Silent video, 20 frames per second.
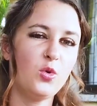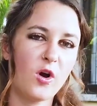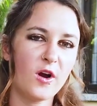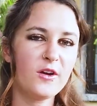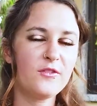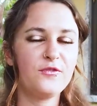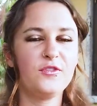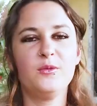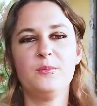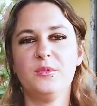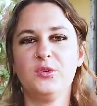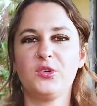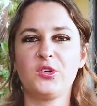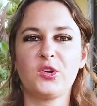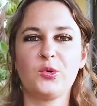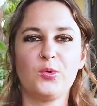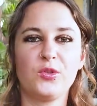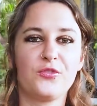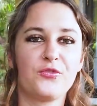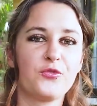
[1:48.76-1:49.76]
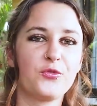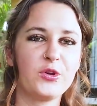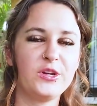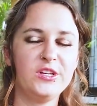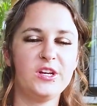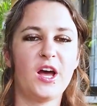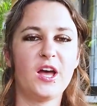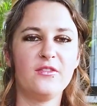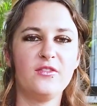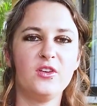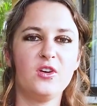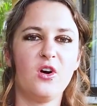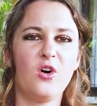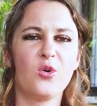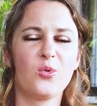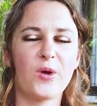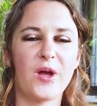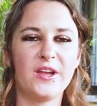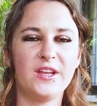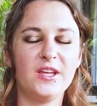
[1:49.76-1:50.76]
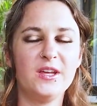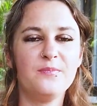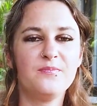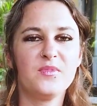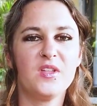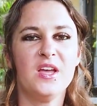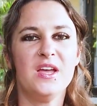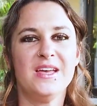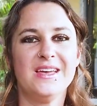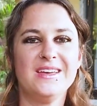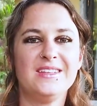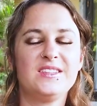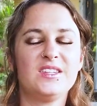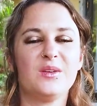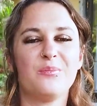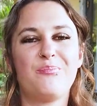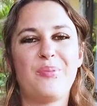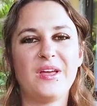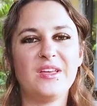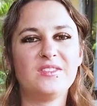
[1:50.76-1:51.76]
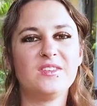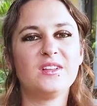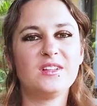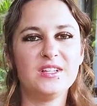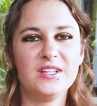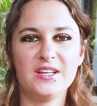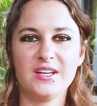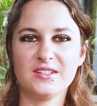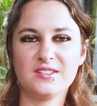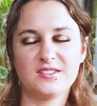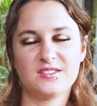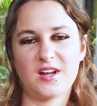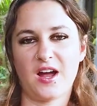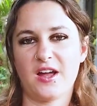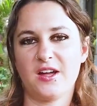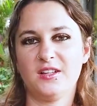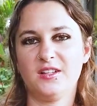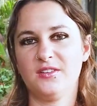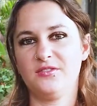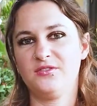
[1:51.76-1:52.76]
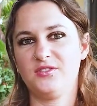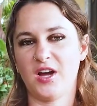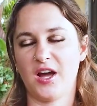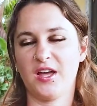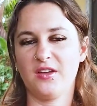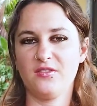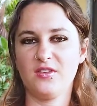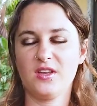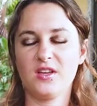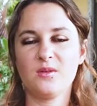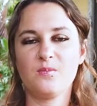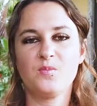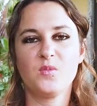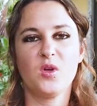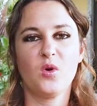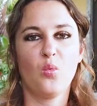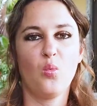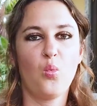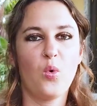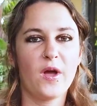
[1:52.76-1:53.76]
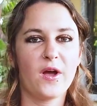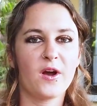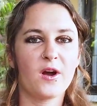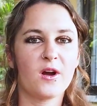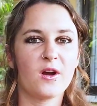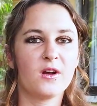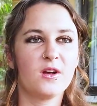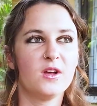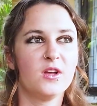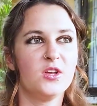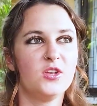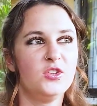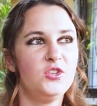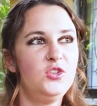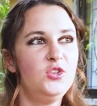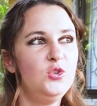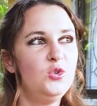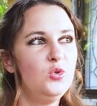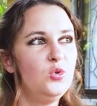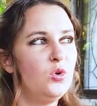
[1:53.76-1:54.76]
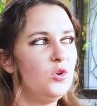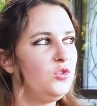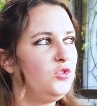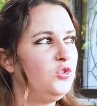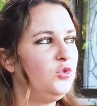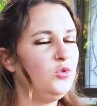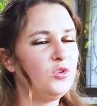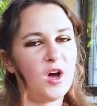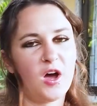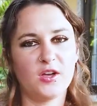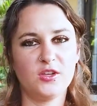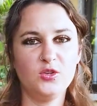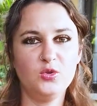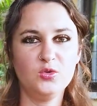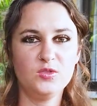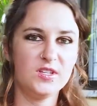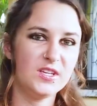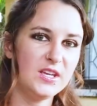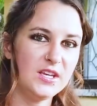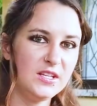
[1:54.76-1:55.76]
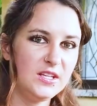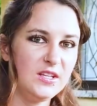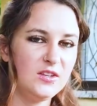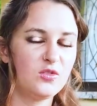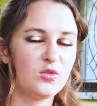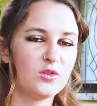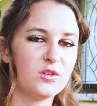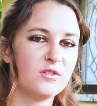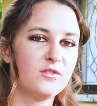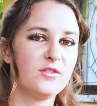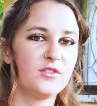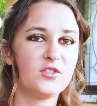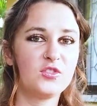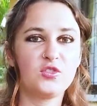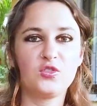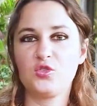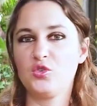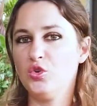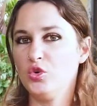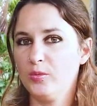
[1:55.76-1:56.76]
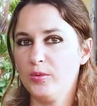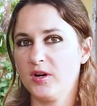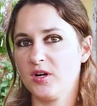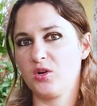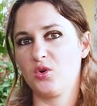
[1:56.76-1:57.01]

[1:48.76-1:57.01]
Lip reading: you aren't familiar with free diving already, it's basically a style of diving where you do not use any sort of scuba